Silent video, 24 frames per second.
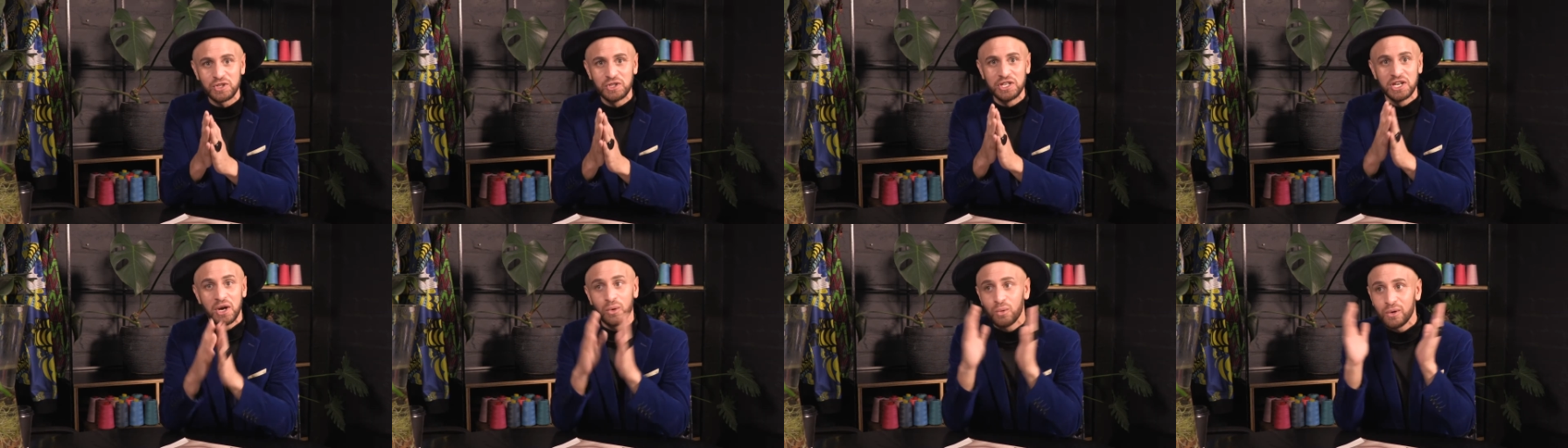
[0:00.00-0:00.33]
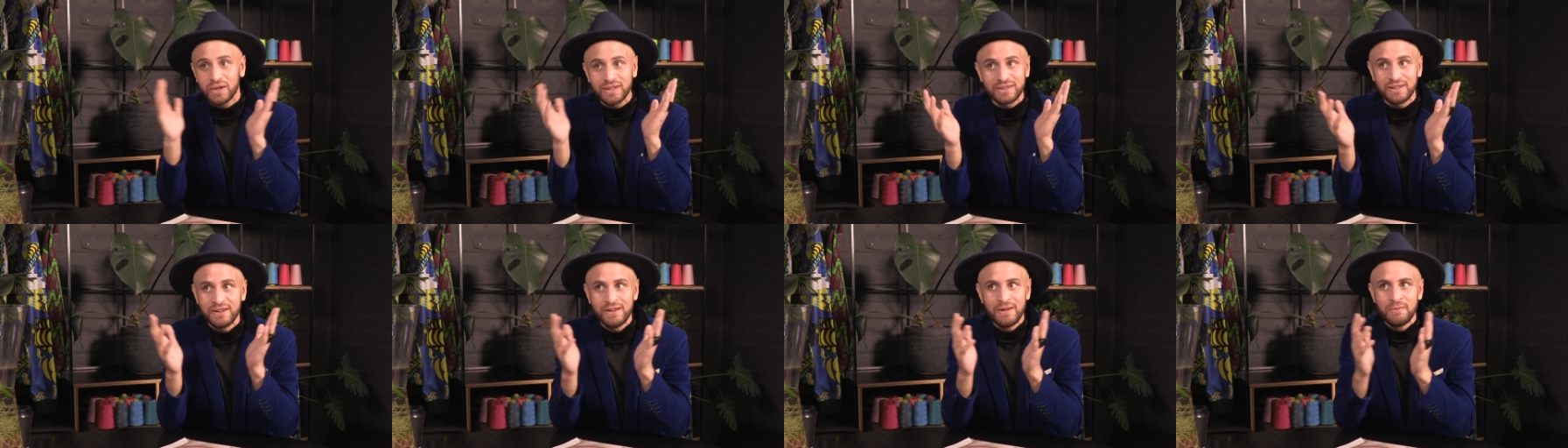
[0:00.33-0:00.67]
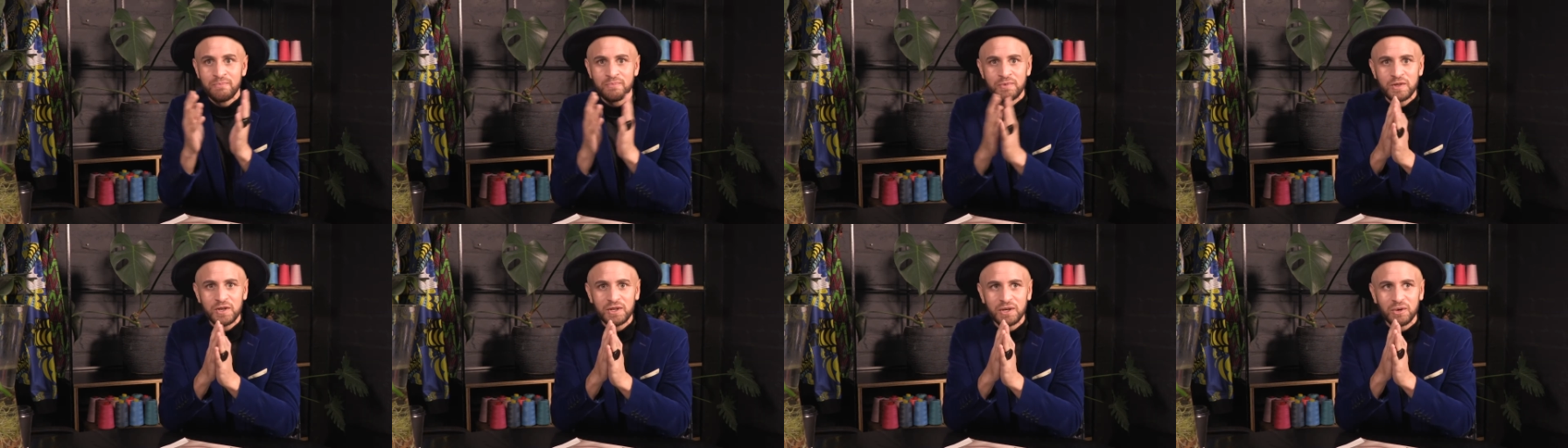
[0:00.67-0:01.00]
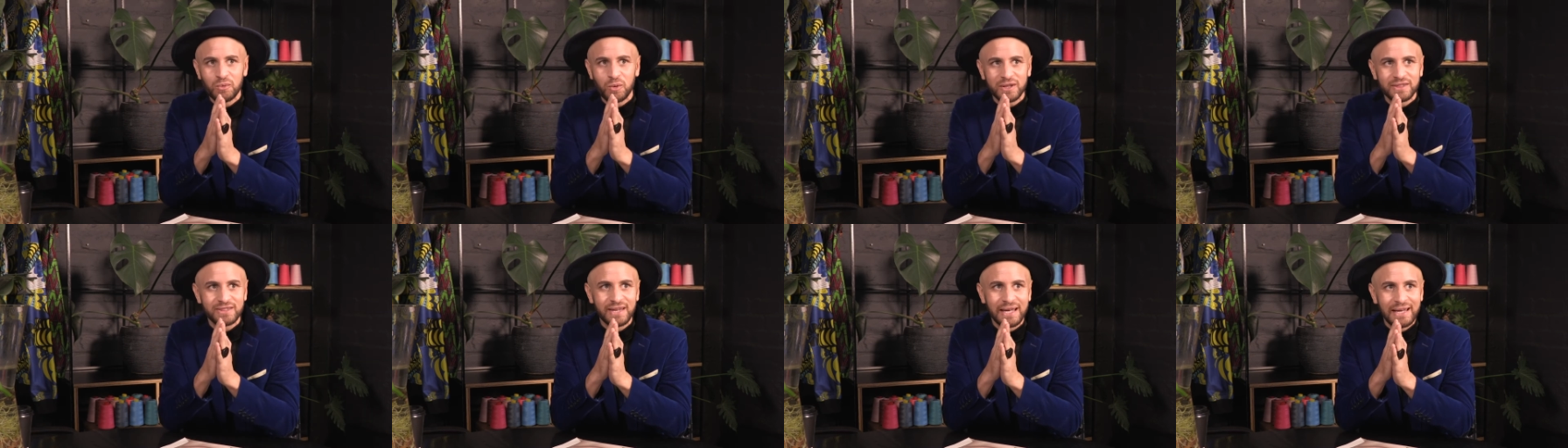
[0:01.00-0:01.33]
You know
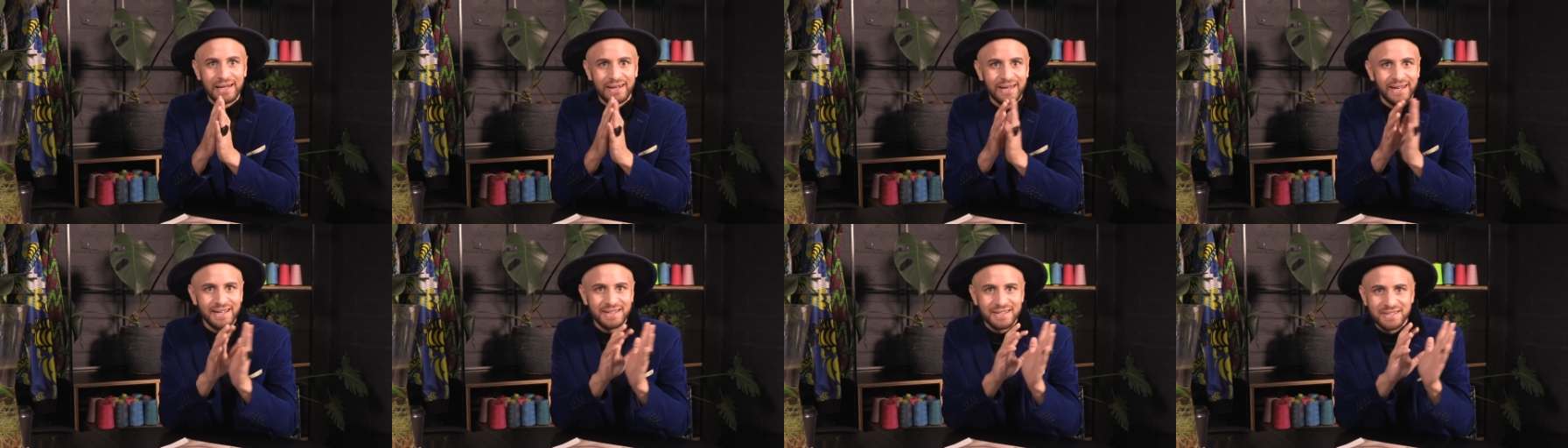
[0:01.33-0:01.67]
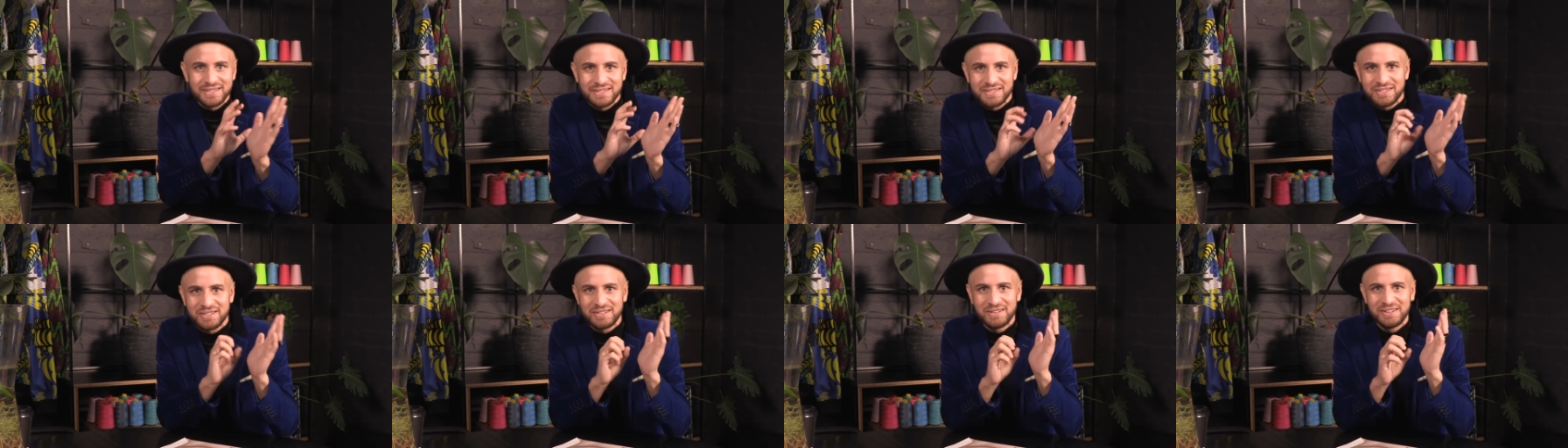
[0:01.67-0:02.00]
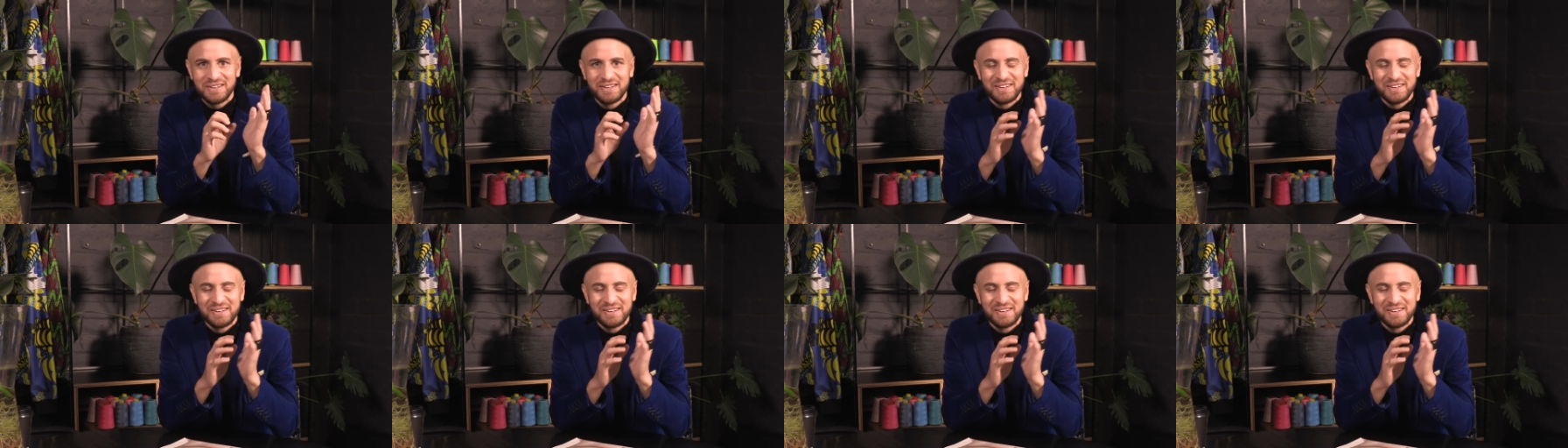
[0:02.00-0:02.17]
what their latest